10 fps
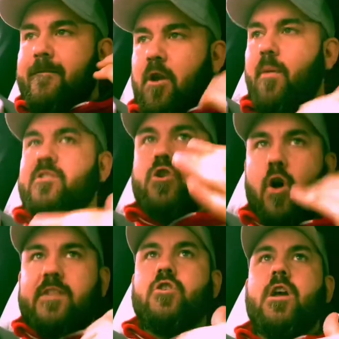You know,
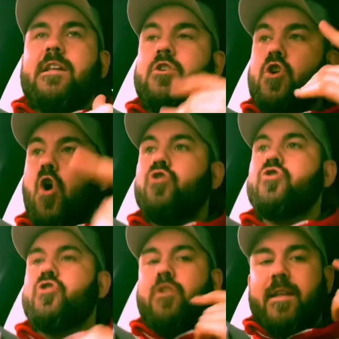it's a
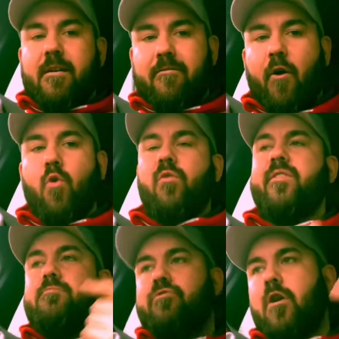constantly
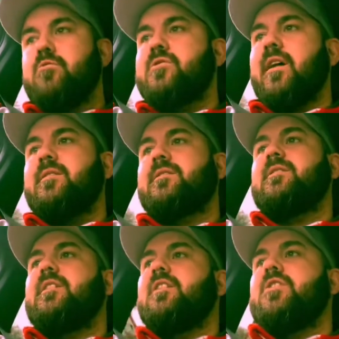evolving process.